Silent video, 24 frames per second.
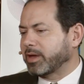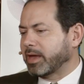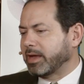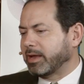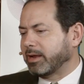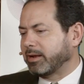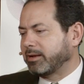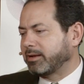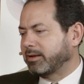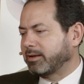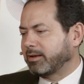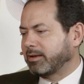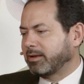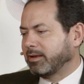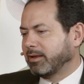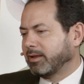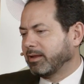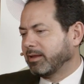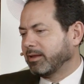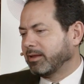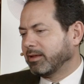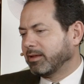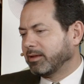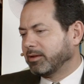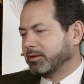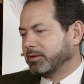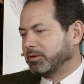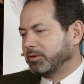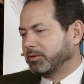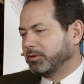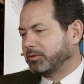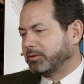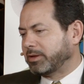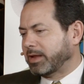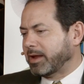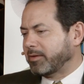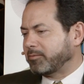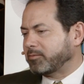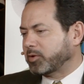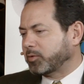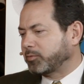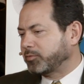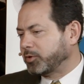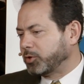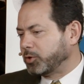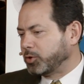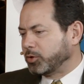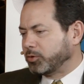a damned
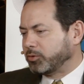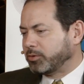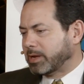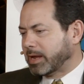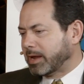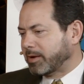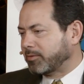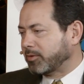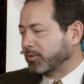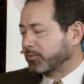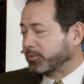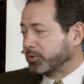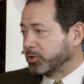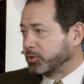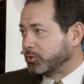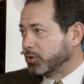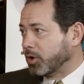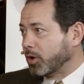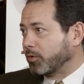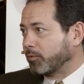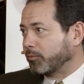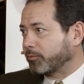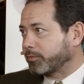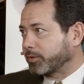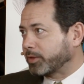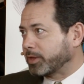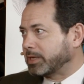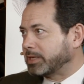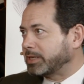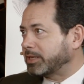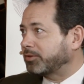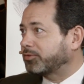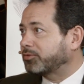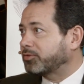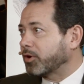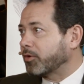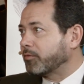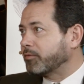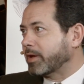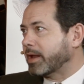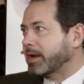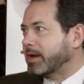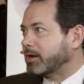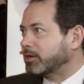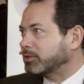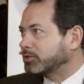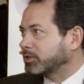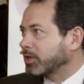if you do, damned if you don't for the distro
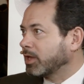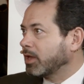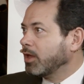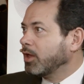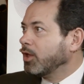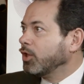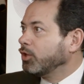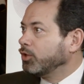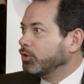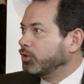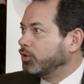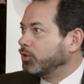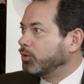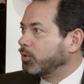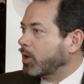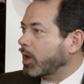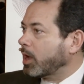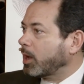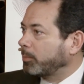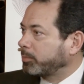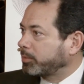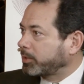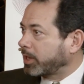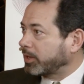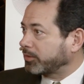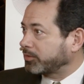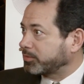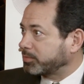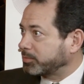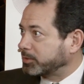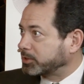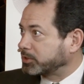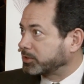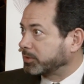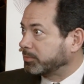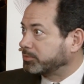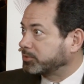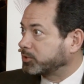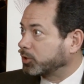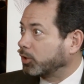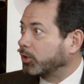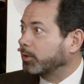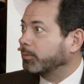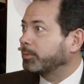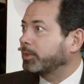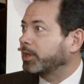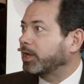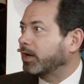vendors. You help customers
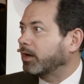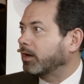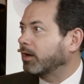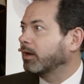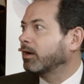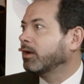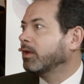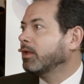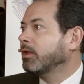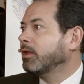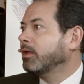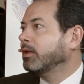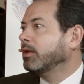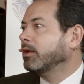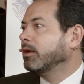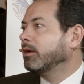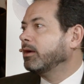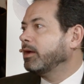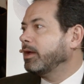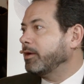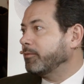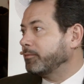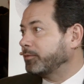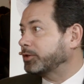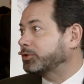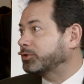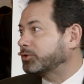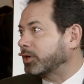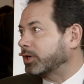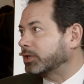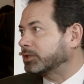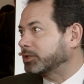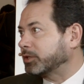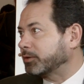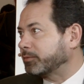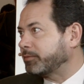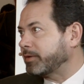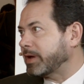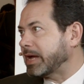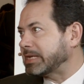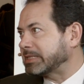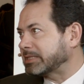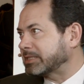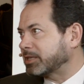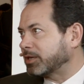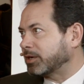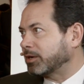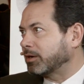absorb their infrastructure
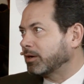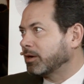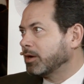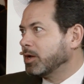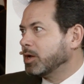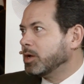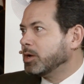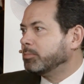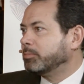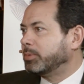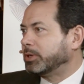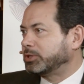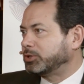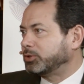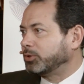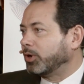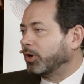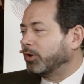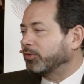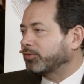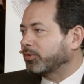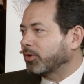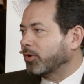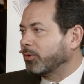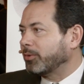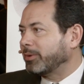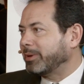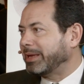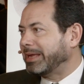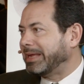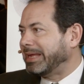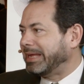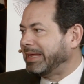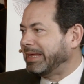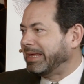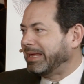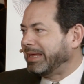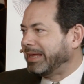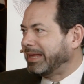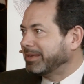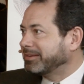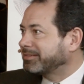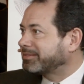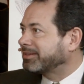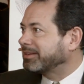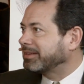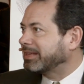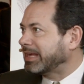faster, but you also
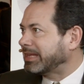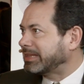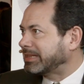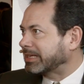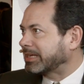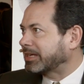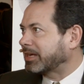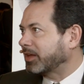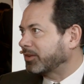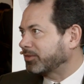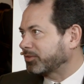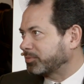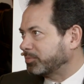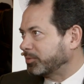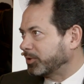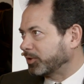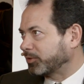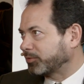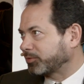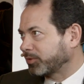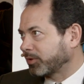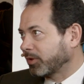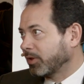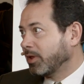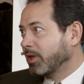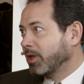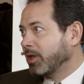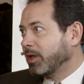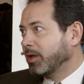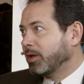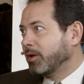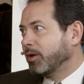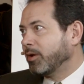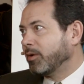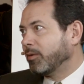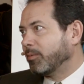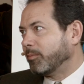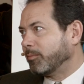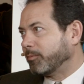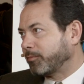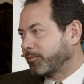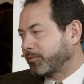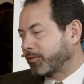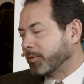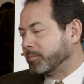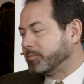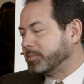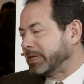insulate the customers
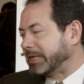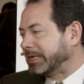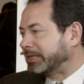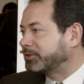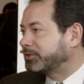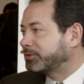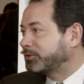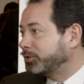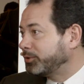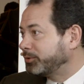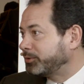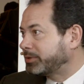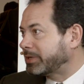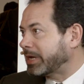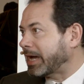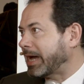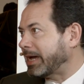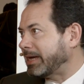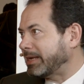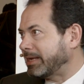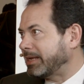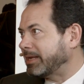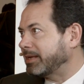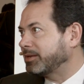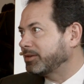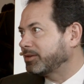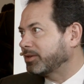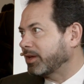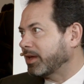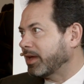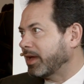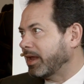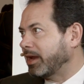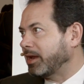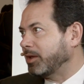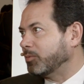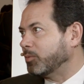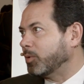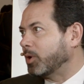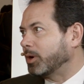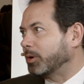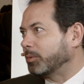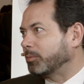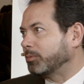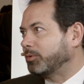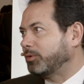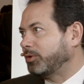from being too tied into any one